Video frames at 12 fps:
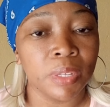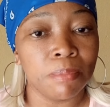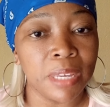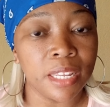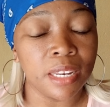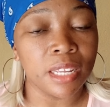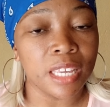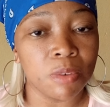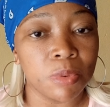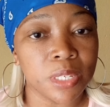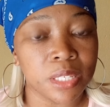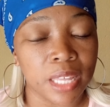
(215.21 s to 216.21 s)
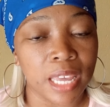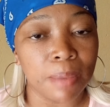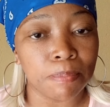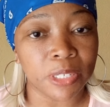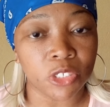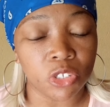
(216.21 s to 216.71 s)
meaning he was
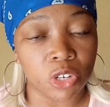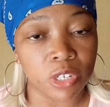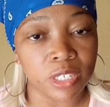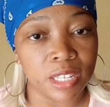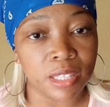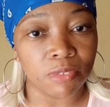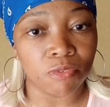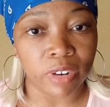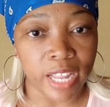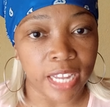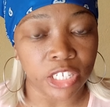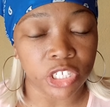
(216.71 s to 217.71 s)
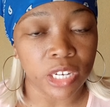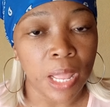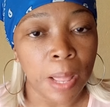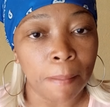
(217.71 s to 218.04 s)
there but not in the flesh,